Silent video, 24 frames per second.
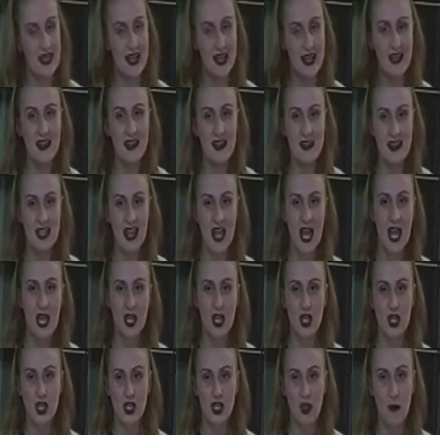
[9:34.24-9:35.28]
done,
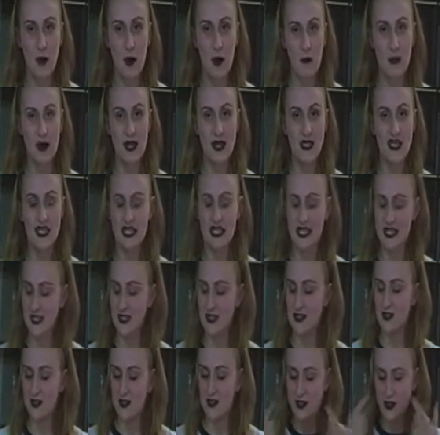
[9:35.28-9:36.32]
you're going to pop it
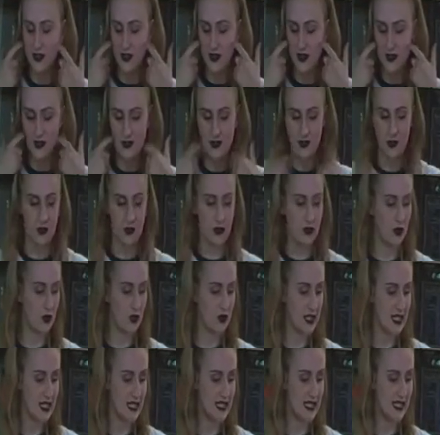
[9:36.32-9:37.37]
into
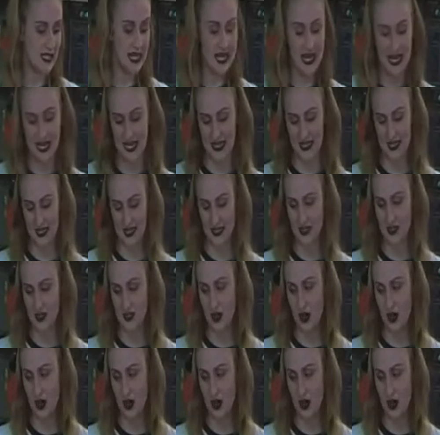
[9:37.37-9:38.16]
your container.